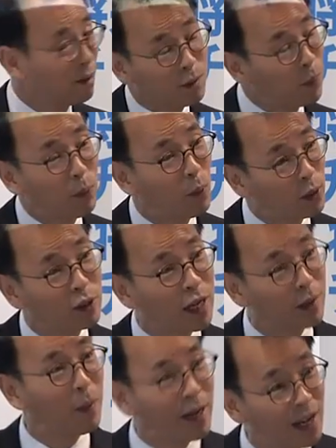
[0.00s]
people want to
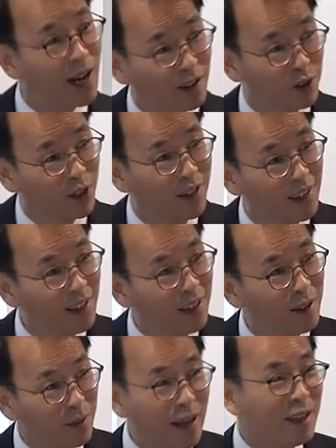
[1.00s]
take money out.
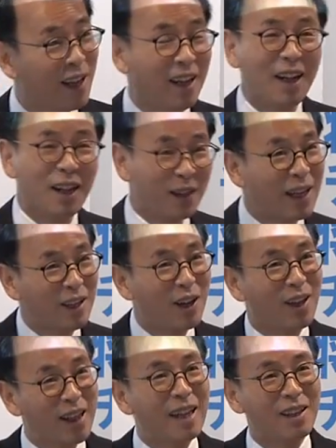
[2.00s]
then
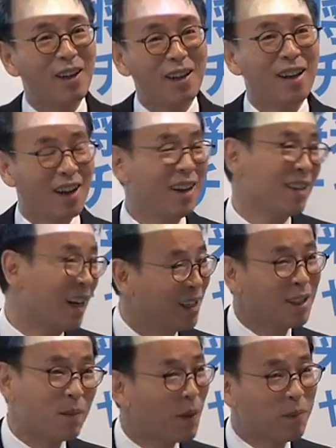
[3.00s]

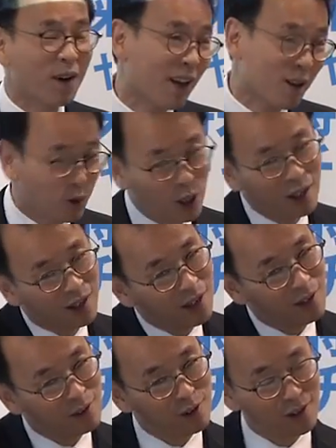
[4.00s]
Chinese people like trade
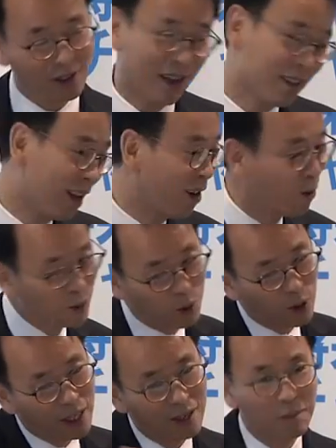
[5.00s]
currencies. They're always
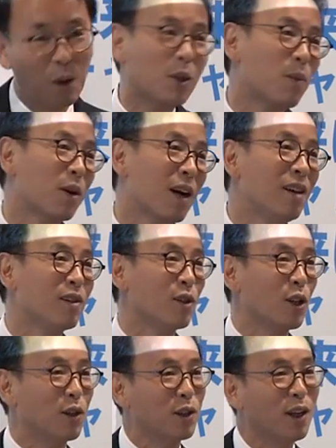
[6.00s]
looking at multiple
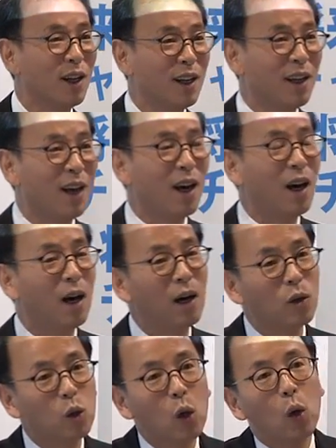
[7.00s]
currencies.
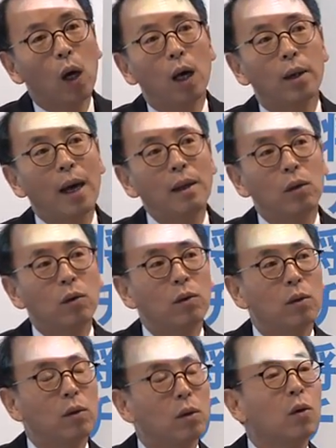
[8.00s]
Then
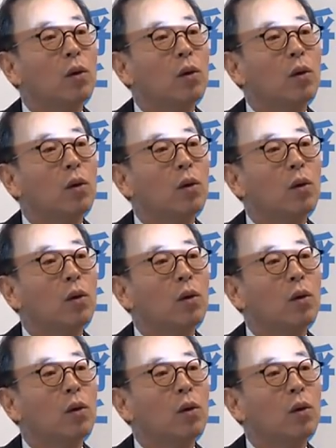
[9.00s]
you